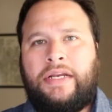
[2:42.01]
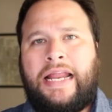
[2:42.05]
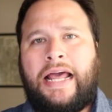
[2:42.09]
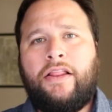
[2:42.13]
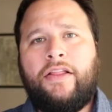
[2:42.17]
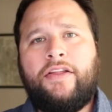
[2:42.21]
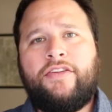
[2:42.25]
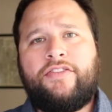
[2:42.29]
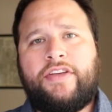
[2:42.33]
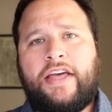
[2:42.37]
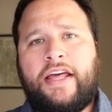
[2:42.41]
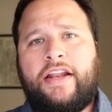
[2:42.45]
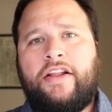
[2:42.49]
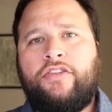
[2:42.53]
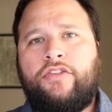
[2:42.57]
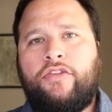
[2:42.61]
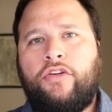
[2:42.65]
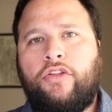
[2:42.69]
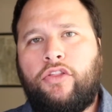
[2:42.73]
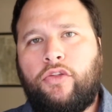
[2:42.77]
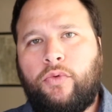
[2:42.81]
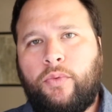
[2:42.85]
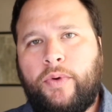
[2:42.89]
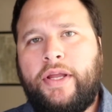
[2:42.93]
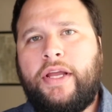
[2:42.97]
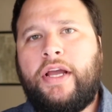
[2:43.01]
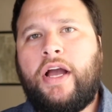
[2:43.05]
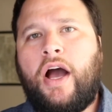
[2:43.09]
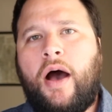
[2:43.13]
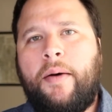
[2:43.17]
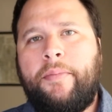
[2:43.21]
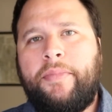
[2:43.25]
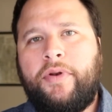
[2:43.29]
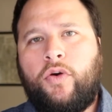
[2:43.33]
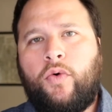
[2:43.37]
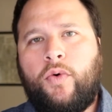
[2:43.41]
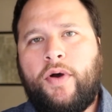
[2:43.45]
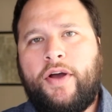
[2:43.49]
Now let's get into 3
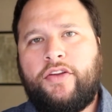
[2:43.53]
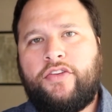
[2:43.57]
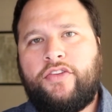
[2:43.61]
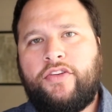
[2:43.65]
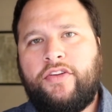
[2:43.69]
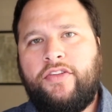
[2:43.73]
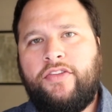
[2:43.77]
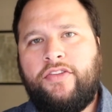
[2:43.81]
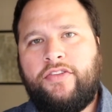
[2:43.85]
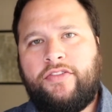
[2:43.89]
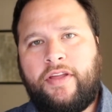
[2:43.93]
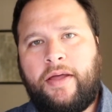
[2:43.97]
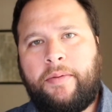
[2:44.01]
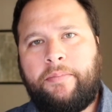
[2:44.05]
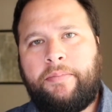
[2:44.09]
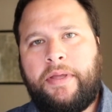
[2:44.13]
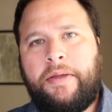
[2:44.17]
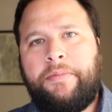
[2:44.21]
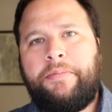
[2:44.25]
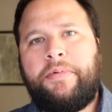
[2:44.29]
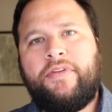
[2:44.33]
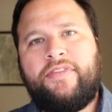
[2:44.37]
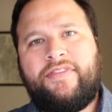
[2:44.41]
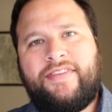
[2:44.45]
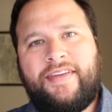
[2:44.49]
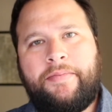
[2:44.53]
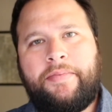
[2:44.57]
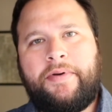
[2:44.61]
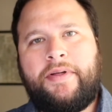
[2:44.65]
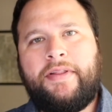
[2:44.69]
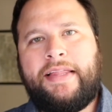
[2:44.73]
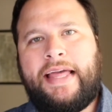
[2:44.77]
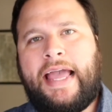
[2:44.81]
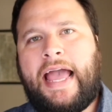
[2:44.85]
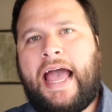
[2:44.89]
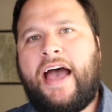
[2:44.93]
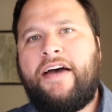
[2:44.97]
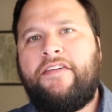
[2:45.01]
common questions that people
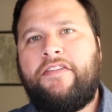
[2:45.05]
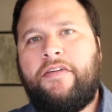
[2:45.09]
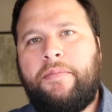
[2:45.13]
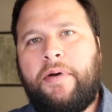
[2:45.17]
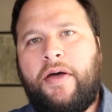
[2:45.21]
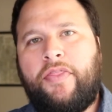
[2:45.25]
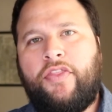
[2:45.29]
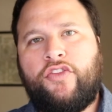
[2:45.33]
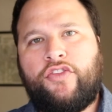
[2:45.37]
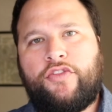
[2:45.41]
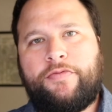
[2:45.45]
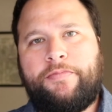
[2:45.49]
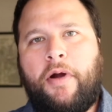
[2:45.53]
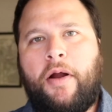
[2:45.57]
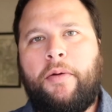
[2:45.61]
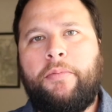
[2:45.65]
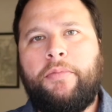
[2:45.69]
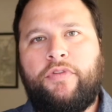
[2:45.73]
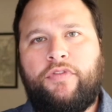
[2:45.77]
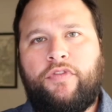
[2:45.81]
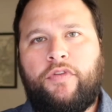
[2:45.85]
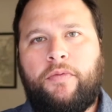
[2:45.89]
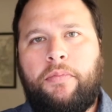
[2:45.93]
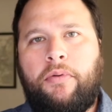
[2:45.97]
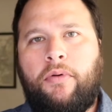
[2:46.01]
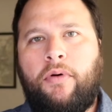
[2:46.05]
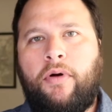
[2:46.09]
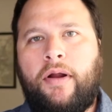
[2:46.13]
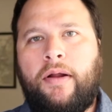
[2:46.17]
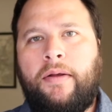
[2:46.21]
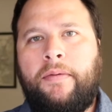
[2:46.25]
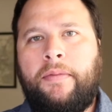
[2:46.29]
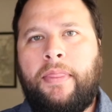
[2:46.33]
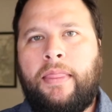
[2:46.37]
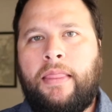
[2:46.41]
typically have about the Smartmove report.